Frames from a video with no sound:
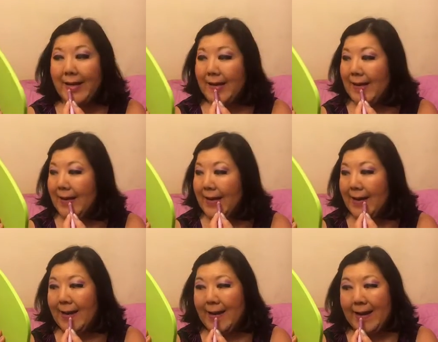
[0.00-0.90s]

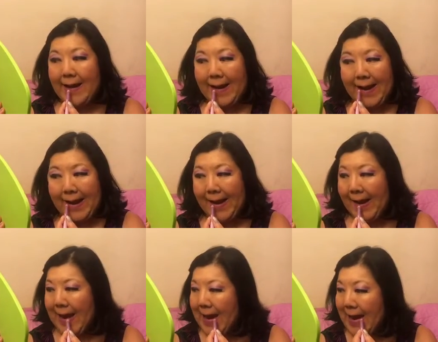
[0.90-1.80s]

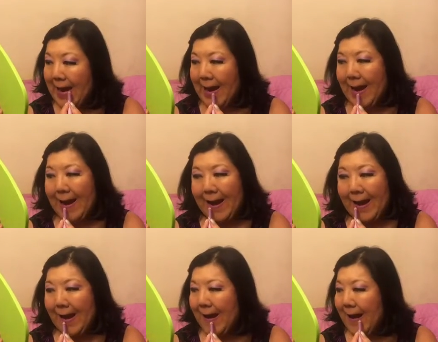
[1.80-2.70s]

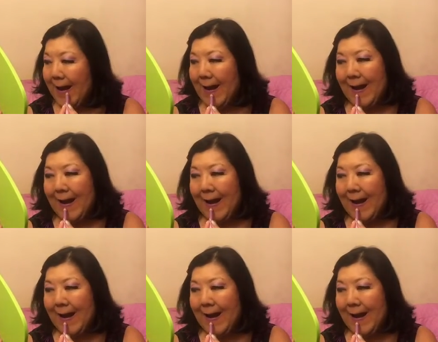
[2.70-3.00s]
(no one is talking)